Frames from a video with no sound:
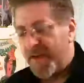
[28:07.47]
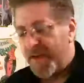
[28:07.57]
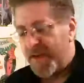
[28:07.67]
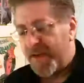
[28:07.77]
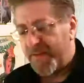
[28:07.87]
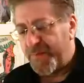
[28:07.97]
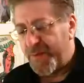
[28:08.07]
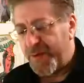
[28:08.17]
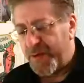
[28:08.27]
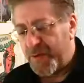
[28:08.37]
and that's
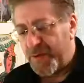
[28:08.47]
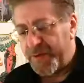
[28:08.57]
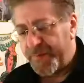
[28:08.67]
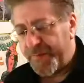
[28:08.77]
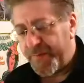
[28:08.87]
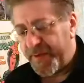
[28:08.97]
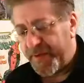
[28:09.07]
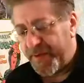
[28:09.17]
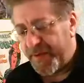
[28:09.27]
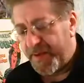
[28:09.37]
pretty cool.
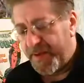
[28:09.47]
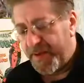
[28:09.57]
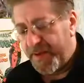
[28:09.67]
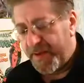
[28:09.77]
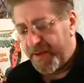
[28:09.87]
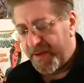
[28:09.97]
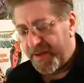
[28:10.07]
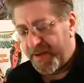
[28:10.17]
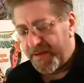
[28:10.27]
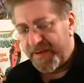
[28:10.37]

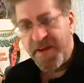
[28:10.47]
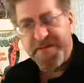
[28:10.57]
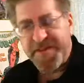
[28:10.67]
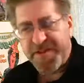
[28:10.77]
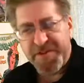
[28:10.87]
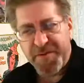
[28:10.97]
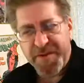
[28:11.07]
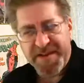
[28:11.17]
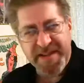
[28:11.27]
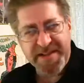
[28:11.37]
Love the stories.
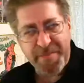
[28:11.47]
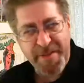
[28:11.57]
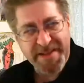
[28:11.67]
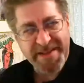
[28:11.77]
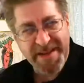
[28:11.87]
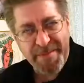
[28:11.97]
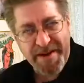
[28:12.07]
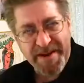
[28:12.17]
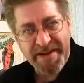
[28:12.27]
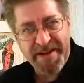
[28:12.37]
That's the best thing about
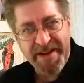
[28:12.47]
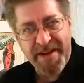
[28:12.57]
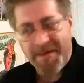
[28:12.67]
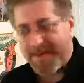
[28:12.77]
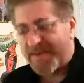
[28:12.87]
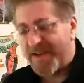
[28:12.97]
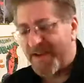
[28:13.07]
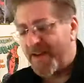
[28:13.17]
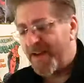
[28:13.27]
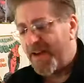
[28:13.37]
getting the comic
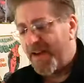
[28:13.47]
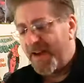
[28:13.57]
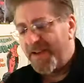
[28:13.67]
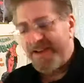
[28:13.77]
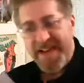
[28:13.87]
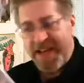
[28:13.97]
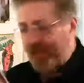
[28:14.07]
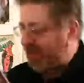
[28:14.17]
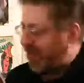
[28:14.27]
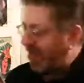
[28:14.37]
signed, is that
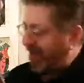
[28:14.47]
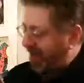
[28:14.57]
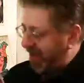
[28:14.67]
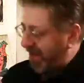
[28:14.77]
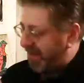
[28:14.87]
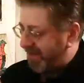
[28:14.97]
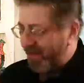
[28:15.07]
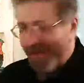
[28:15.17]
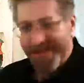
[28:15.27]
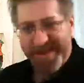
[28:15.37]
each one of these
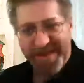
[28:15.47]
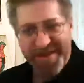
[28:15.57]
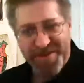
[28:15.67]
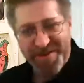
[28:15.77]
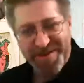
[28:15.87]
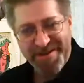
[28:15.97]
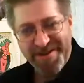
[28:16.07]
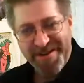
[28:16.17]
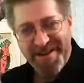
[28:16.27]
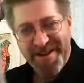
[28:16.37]
signatures
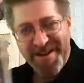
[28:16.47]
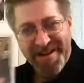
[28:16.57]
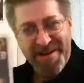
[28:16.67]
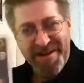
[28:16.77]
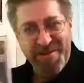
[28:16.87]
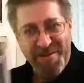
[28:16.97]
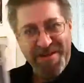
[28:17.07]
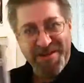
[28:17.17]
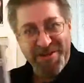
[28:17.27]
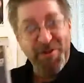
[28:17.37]
comes with a
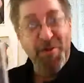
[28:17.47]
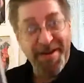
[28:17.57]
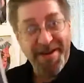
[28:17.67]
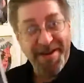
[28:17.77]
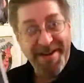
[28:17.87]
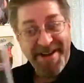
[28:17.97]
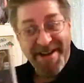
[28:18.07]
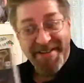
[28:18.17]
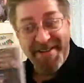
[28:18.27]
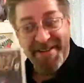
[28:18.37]
story
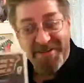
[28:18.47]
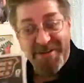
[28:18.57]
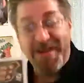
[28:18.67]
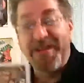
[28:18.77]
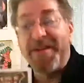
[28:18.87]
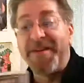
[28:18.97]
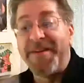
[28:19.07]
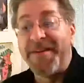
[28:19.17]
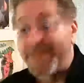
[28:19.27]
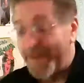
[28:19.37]
that they'll tell you.
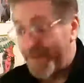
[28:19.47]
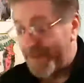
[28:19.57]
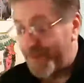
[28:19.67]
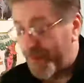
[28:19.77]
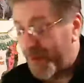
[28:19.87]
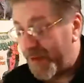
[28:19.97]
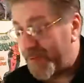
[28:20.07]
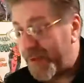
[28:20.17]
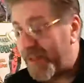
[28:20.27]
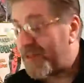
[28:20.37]
So it's pretty
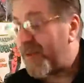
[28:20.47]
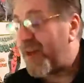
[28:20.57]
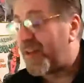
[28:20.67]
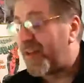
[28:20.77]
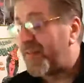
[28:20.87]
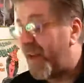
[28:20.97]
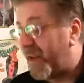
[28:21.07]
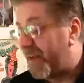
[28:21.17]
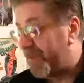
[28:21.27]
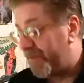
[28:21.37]
sweet. That's why I love
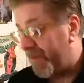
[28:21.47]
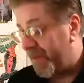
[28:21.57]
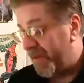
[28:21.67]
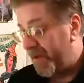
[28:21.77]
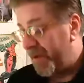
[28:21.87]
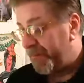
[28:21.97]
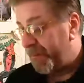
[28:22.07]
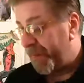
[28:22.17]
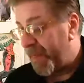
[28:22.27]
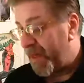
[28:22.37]
getting
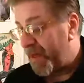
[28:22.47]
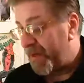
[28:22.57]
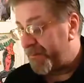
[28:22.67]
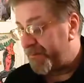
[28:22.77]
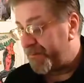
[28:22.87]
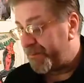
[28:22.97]
them.